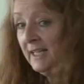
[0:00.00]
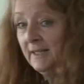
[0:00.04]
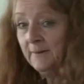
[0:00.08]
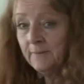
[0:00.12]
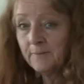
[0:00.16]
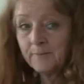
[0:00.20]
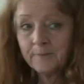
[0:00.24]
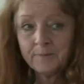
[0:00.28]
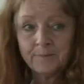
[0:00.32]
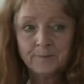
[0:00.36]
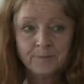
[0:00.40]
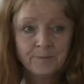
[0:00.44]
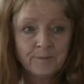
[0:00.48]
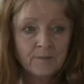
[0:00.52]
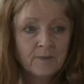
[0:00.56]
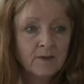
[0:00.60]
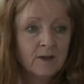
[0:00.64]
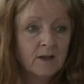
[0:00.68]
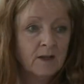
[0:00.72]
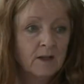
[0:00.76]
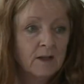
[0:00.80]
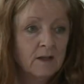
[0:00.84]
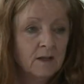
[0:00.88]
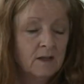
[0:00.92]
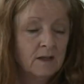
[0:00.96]
Here,
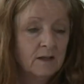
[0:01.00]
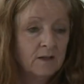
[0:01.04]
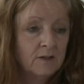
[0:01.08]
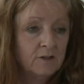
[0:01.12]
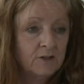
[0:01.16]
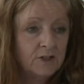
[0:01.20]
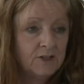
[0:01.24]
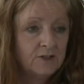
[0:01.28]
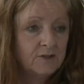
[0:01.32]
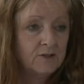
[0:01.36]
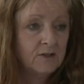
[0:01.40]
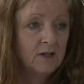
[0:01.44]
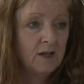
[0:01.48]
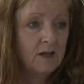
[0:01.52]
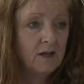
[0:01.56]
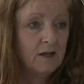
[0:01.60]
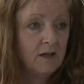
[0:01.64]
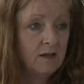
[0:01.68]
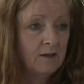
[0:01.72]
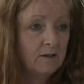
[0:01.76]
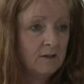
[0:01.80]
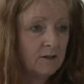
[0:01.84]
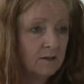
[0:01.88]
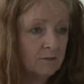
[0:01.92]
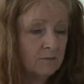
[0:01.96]
she lectured
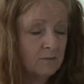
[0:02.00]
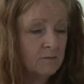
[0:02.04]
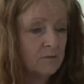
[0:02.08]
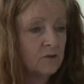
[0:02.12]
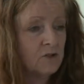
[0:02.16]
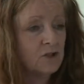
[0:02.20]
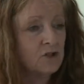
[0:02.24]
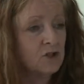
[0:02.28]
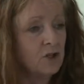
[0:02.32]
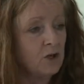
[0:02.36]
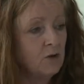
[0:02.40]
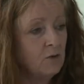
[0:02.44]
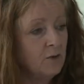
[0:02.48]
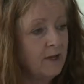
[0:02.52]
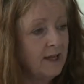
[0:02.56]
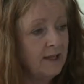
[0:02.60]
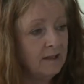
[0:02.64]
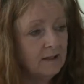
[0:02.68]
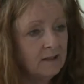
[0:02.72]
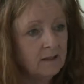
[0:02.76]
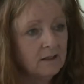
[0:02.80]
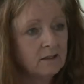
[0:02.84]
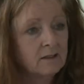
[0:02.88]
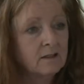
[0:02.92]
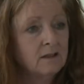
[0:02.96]
and gave
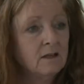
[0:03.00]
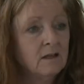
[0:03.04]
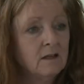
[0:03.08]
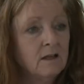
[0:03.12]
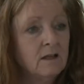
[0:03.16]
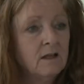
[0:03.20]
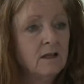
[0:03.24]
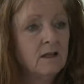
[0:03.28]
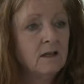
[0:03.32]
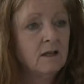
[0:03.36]
assignments.